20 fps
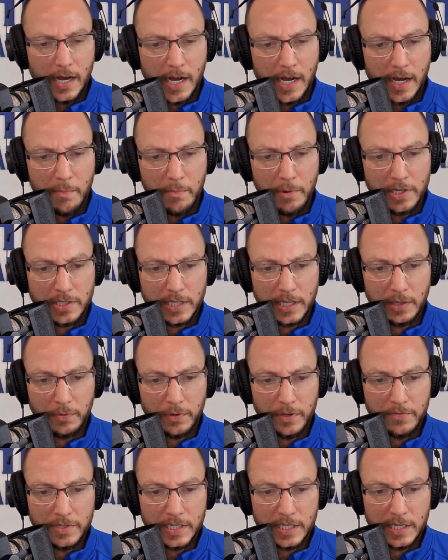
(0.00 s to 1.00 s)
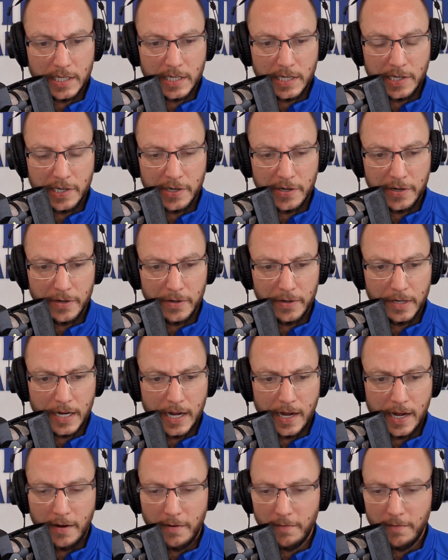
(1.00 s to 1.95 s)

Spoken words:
much like we've seen here